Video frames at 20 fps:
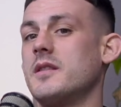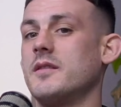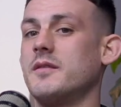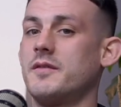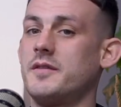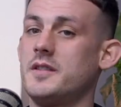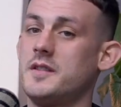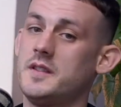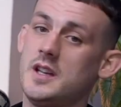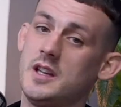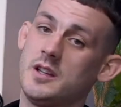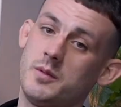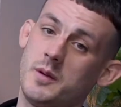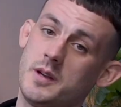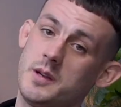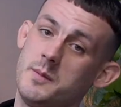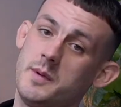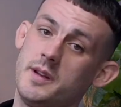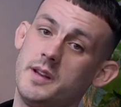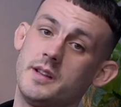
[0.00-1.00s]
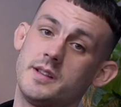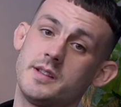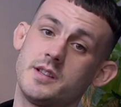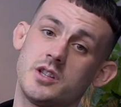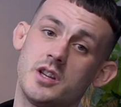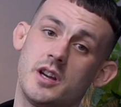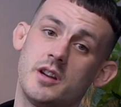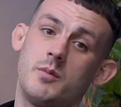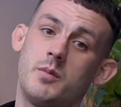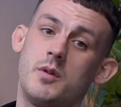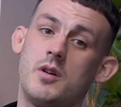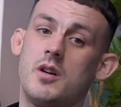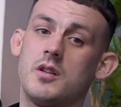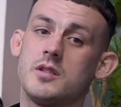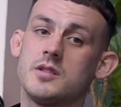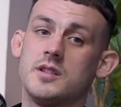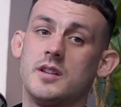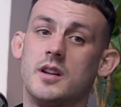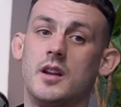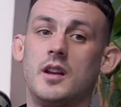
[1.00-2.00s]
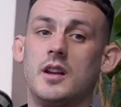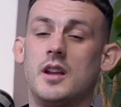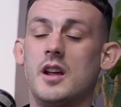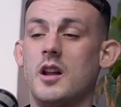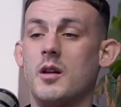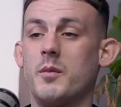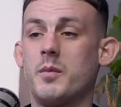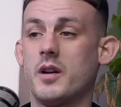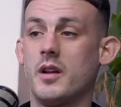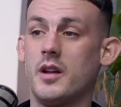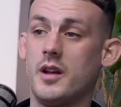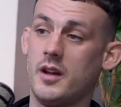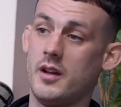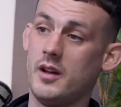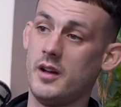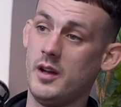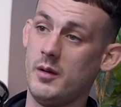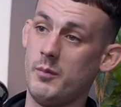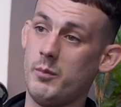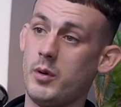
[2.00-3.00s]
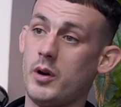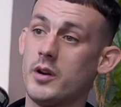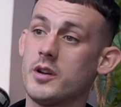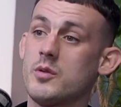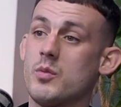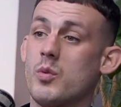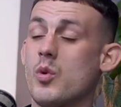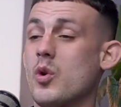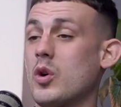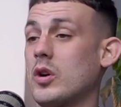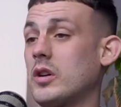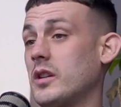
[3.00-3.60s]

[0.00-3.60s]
15-20 minutes shadow boxing, a little bit of body work.